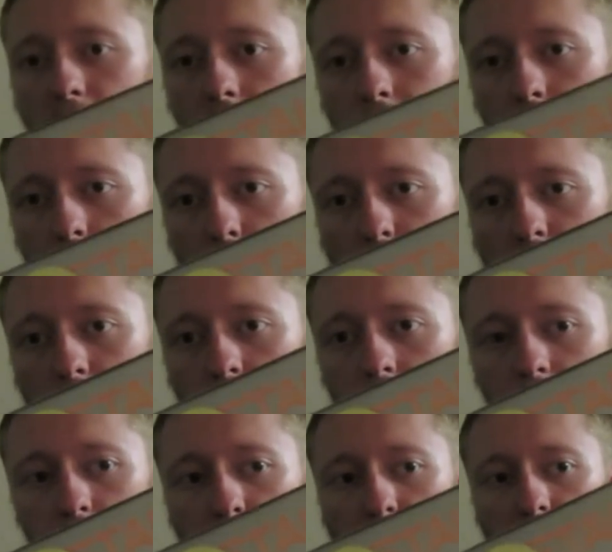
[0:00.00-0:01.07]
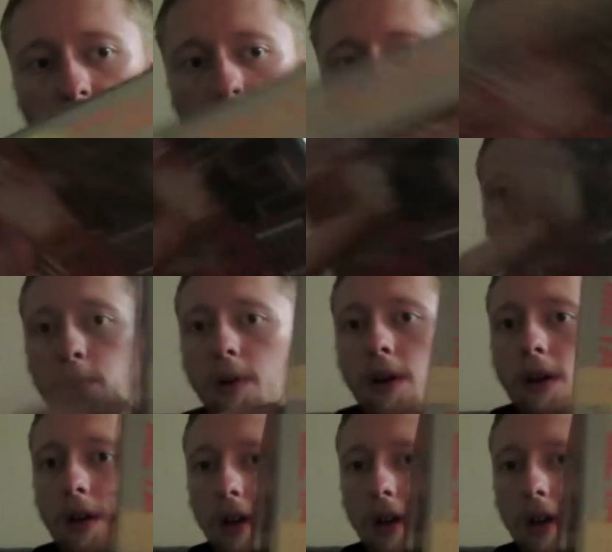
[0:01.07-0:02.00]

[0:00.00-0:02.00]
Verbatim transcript: have a circular sticker on top,